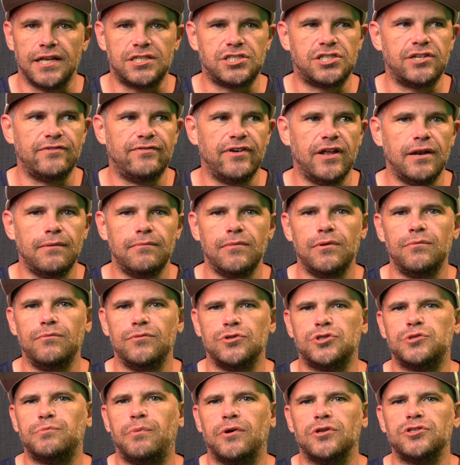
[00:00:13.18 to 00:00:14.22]
Its development
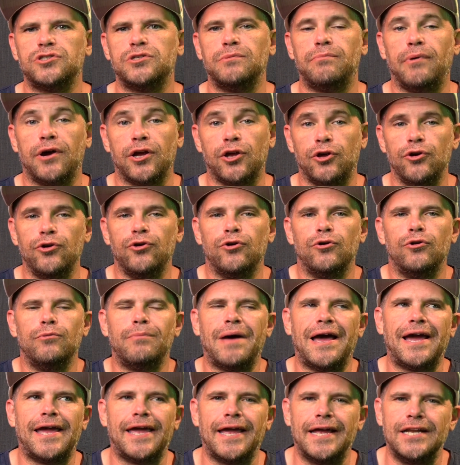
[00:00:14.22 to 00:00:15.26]
was sponsored by Google
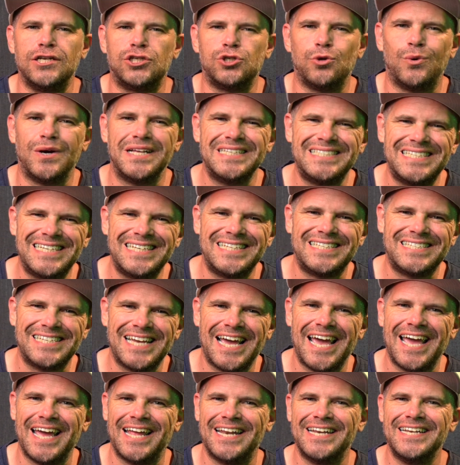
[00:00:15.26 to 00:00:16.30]
back in
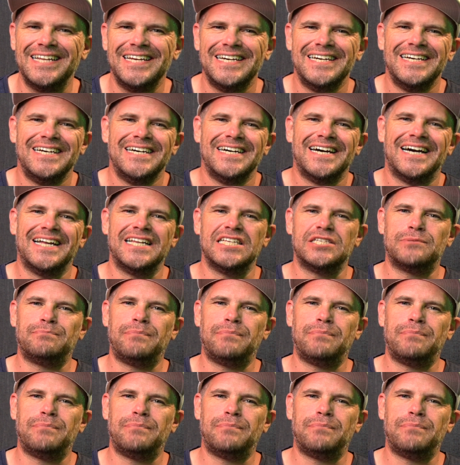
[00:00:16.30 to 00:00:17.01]
2010, and it's